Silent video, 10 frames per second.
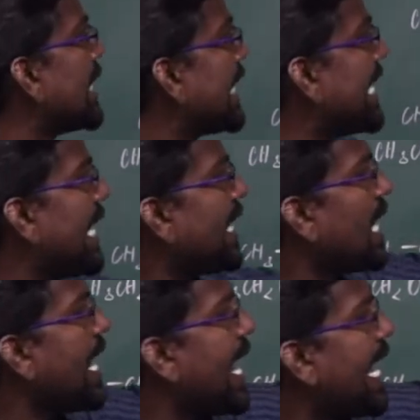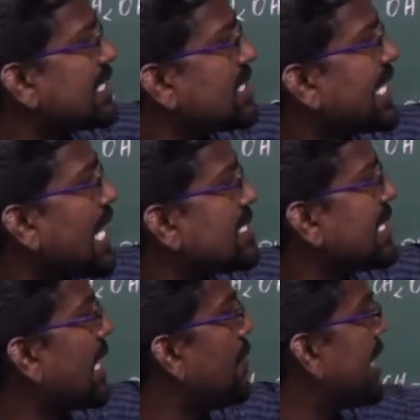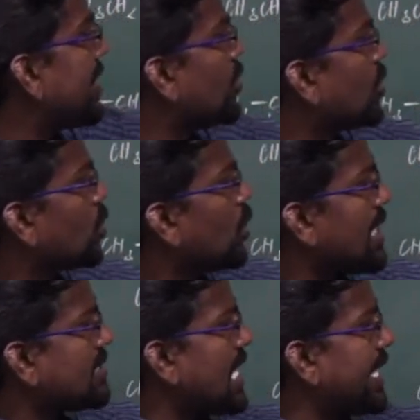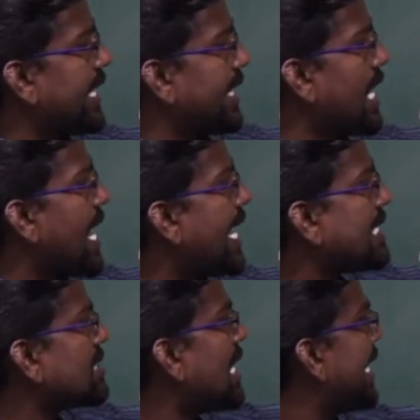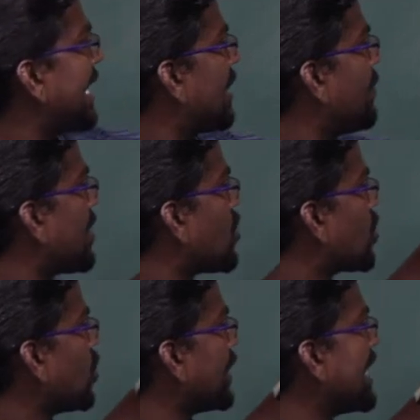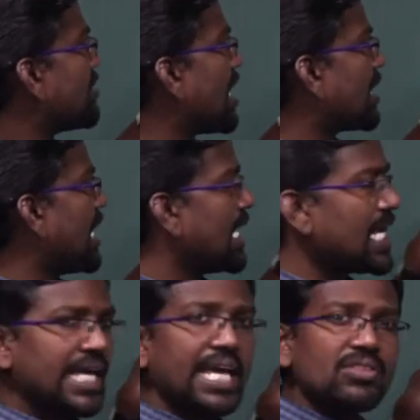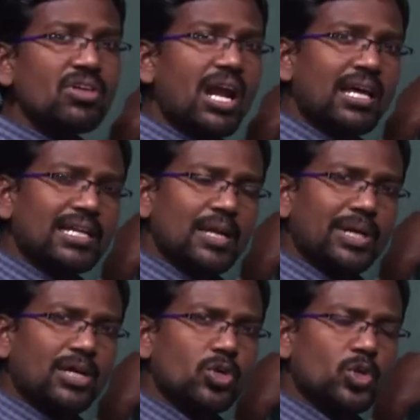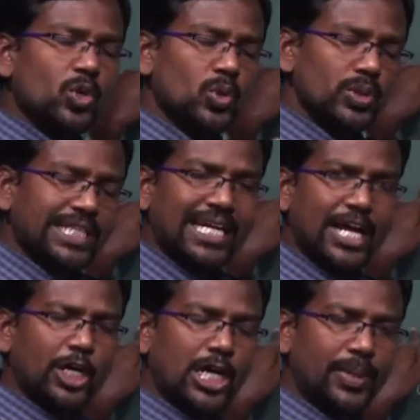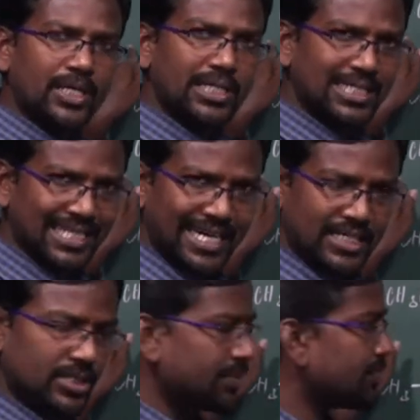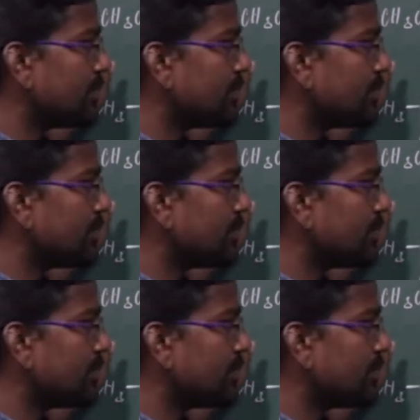Here, acetic acid can be converted to acetaldehyde. Acetaldehyde can be converted to ethyl alcohol. Ethyl alcohol can be converted to then hydrocarbon is a reduction.